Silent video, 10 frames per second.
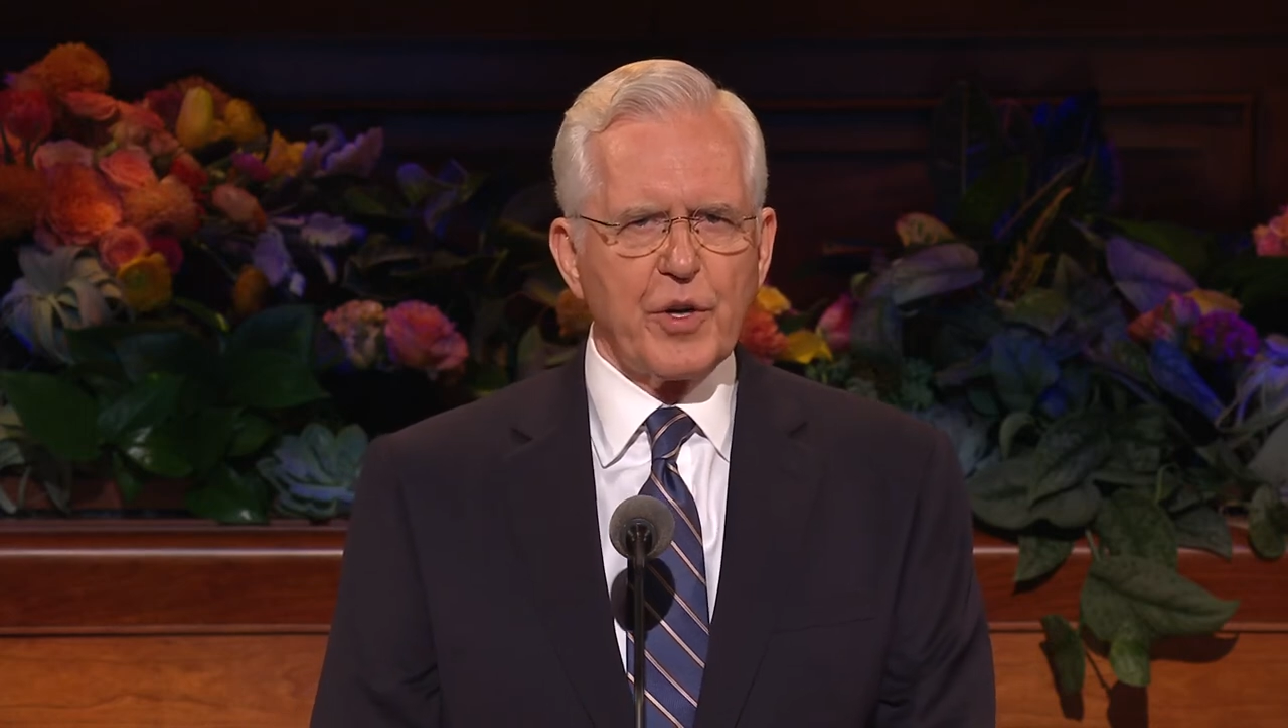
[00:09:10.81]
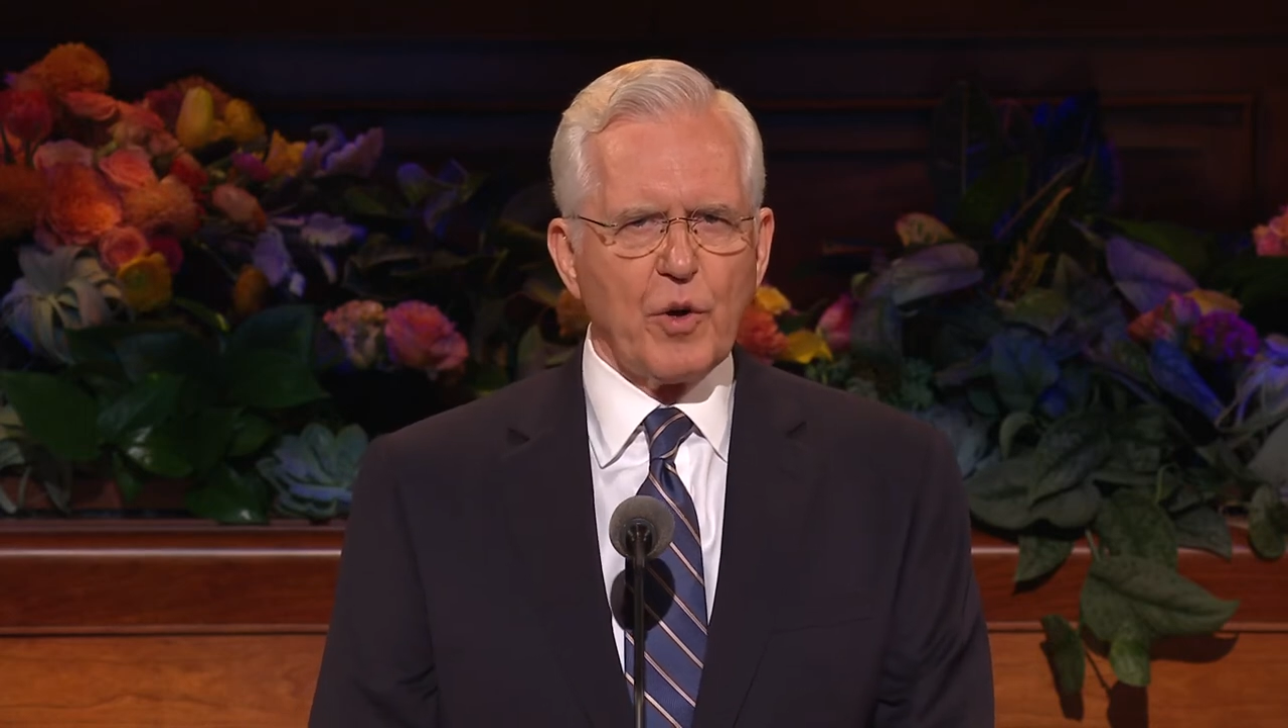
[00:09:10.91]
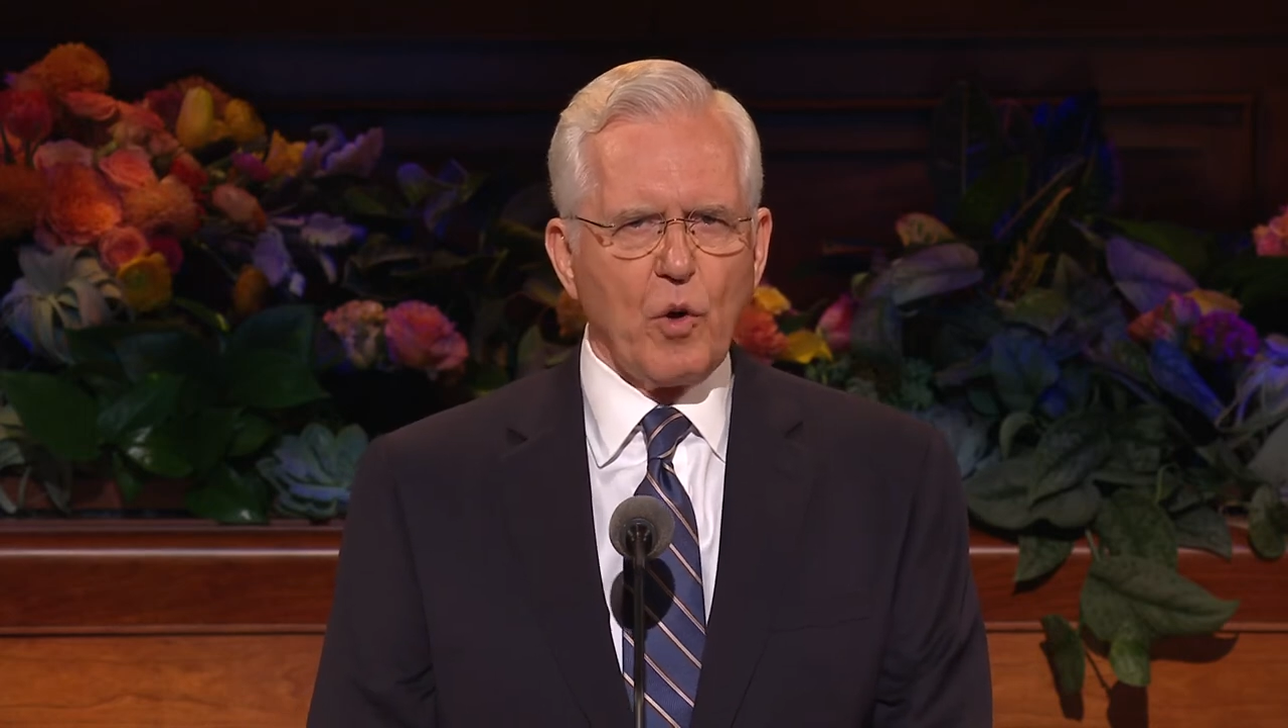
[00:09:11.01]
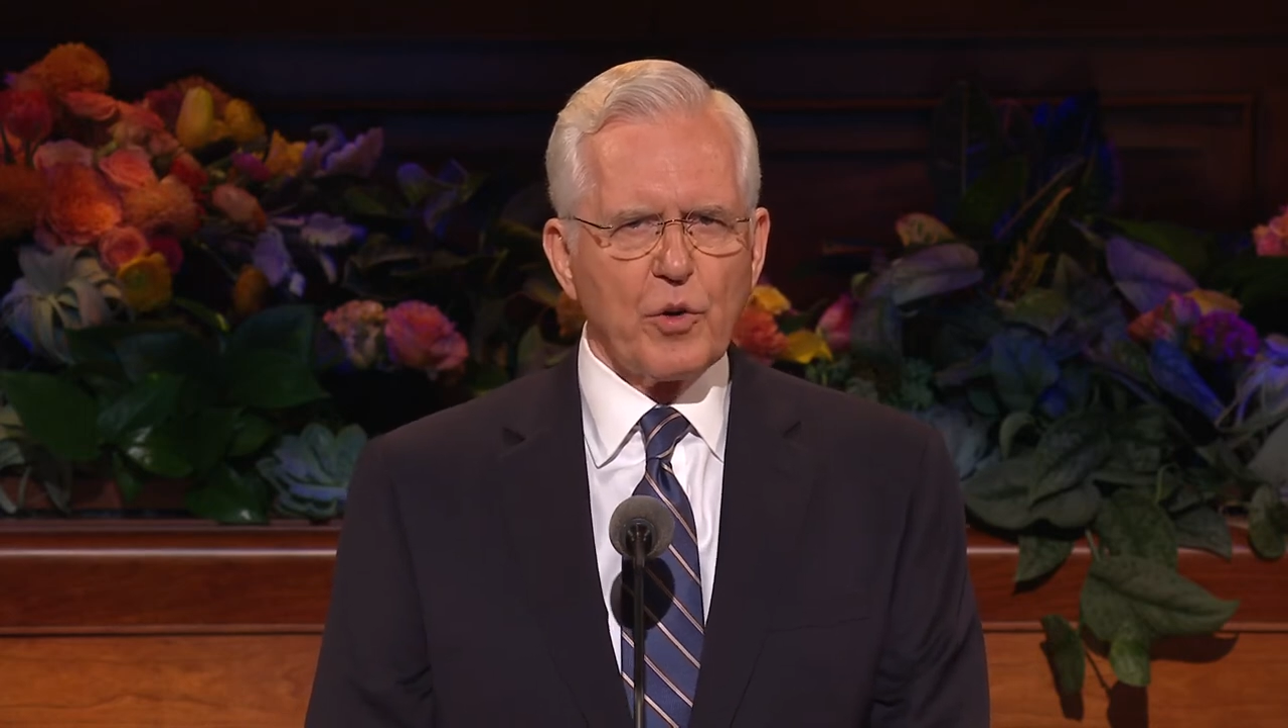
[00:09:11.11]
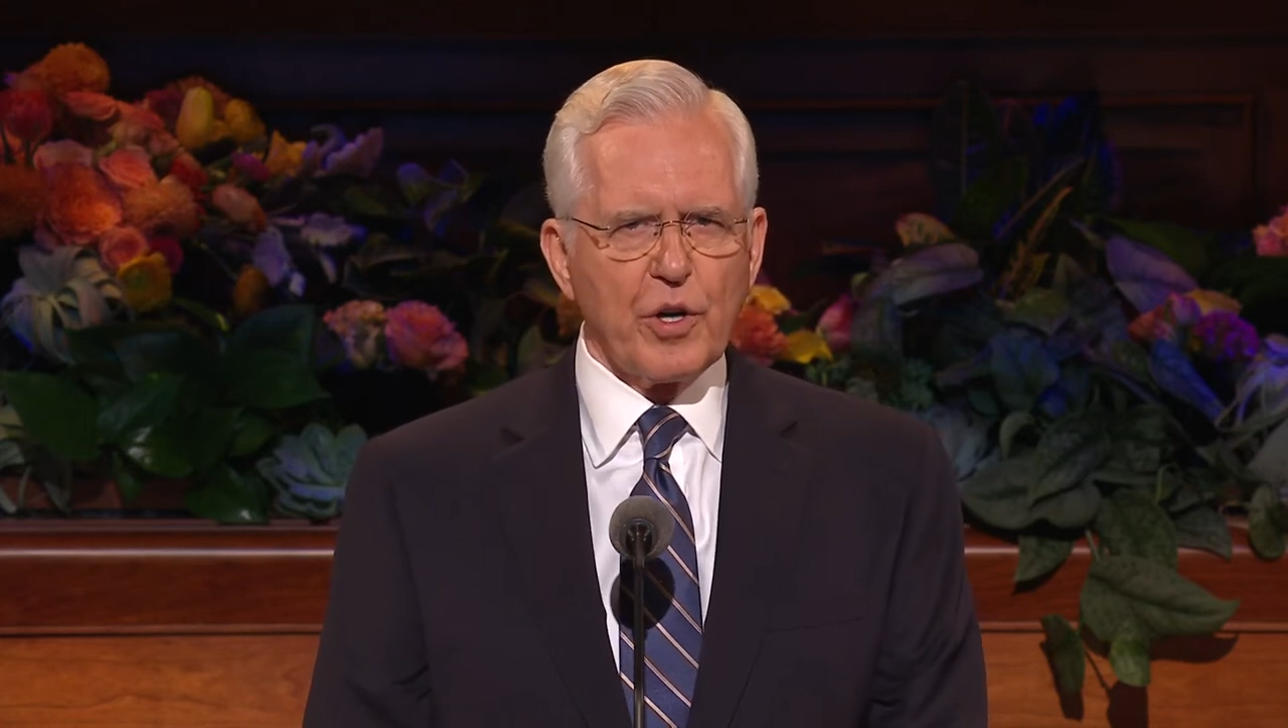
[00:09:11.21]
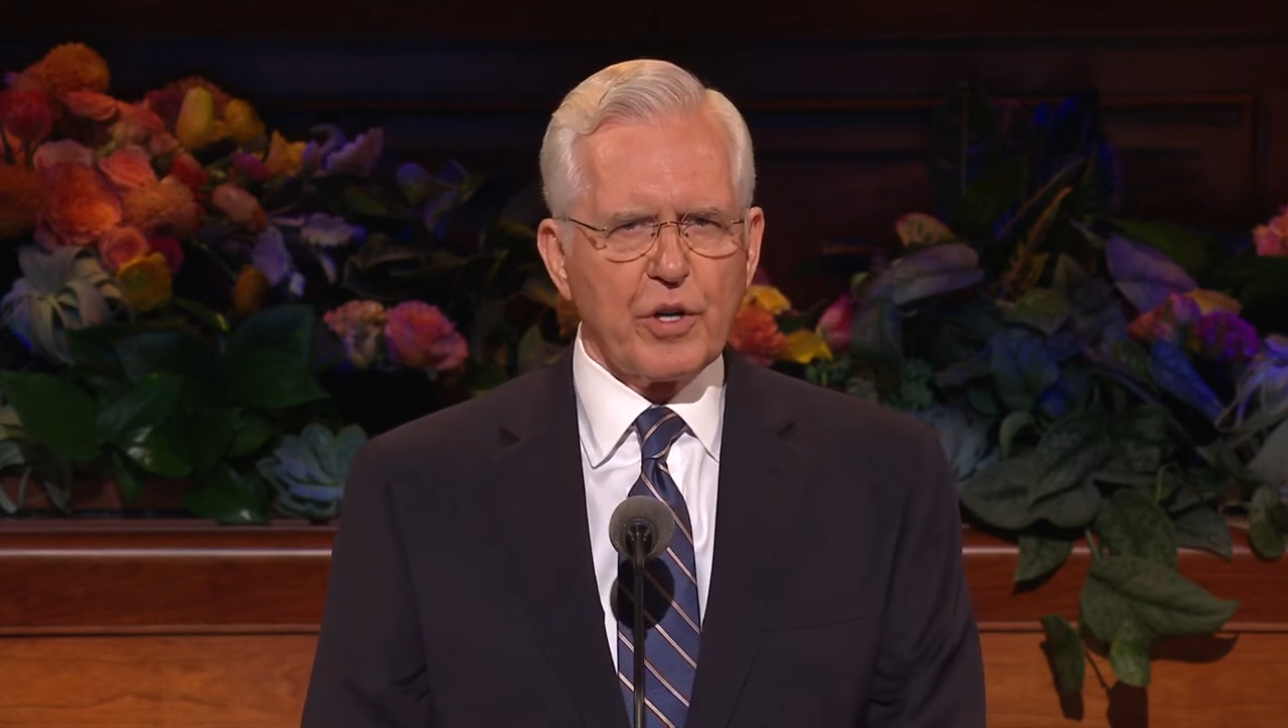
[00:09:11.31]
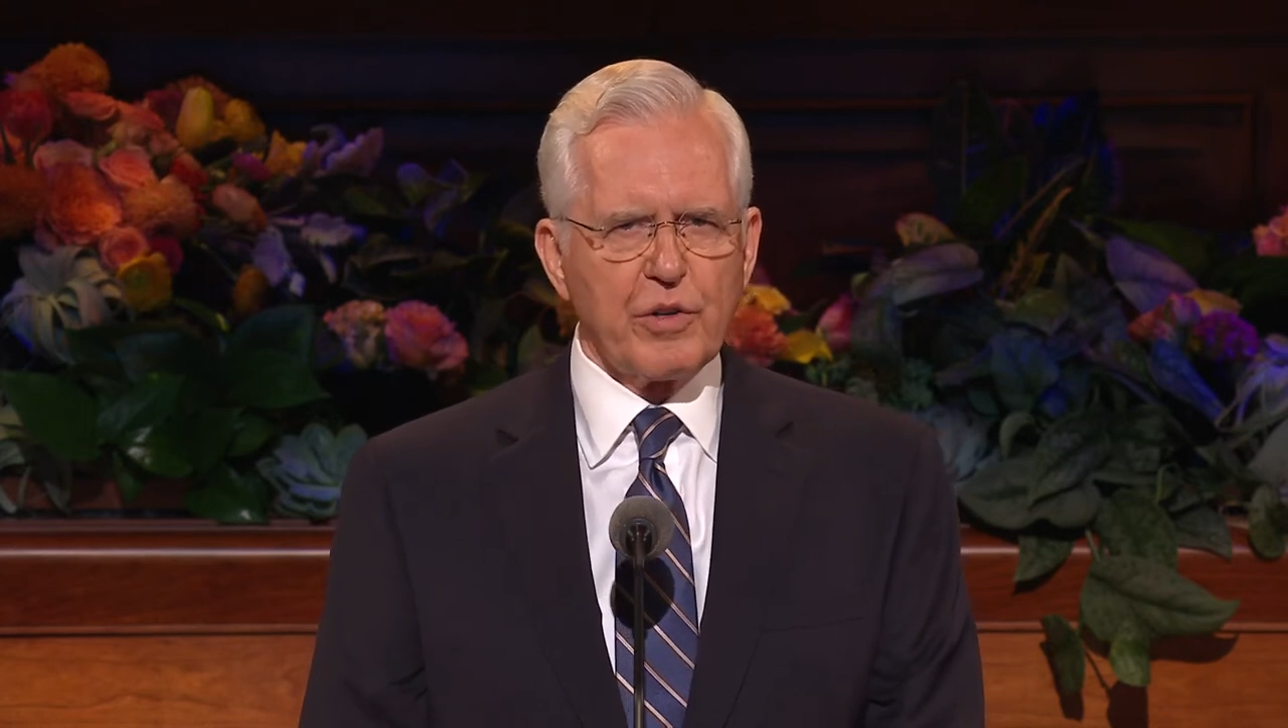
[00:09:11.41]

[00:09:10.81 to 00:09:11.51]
an older